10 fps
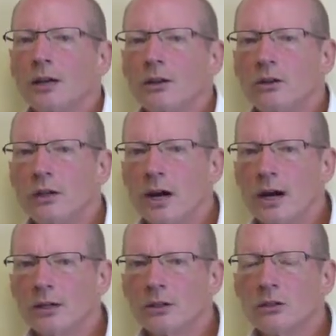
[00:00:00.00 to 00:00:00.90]
the
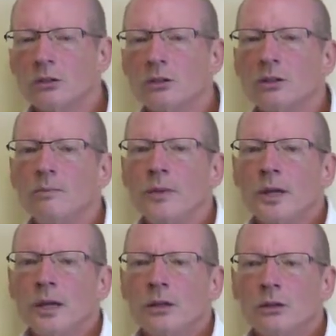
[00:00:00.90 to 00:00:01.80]
doctor
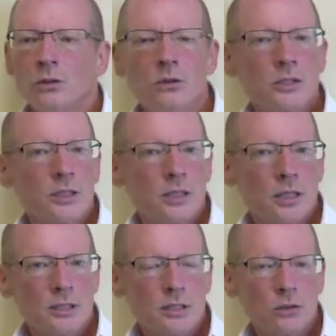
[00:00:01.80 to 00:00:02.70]
loses
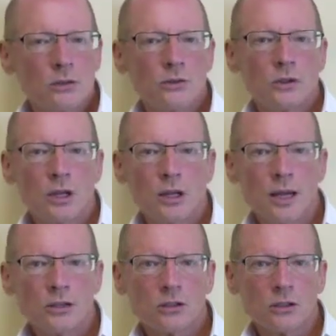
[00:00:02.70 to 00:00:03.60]
his server
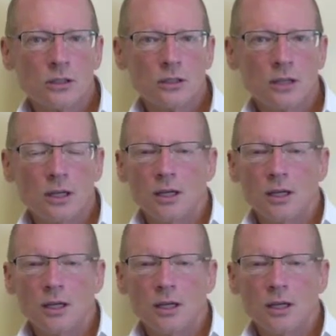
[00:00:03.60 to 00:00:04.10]
connection